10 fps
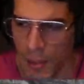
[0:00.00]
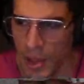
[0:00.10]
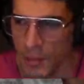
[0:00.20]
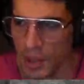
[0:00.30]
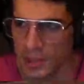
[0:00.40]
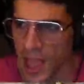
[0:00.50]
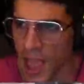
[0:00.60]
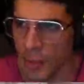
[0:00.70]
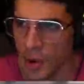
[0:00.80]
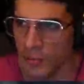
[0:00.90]
mean, it makes
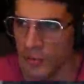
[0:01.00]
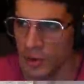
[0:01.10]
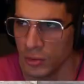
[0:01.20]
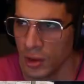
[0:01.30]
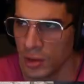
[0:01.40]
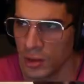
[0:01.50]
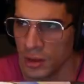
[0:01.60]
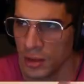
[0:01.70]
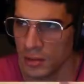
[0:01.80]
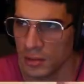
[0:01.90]
ad revenue, and
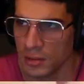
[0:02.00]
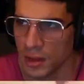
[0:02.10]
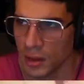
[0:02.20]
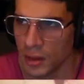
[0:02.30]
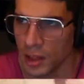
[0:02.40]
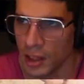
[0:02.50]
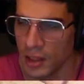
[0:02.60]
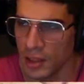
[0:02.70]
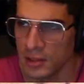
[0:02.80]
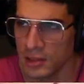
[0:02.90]
then
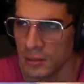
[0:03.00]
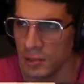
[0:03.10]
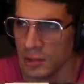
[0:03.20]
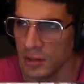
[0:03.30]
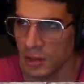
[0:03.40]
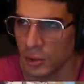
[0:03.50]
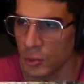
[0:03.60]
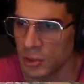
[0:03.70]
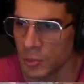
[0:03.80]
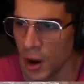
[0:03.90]
it seems that the
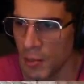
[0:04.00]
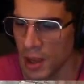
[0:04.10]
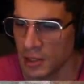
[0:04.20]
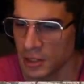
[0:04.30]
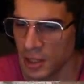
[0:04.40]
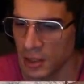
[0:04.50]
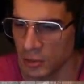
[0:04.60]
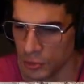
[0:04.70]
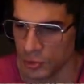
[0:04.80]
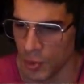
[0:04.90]
Twitch Prime actually they
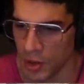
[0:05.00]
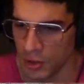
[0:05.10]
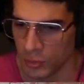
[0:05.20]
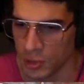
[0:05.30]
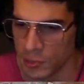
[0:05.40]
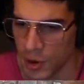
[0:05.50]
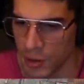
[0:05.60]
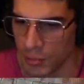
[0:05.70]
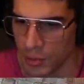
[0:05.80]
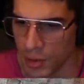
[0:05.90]
lose money on Twitch Prime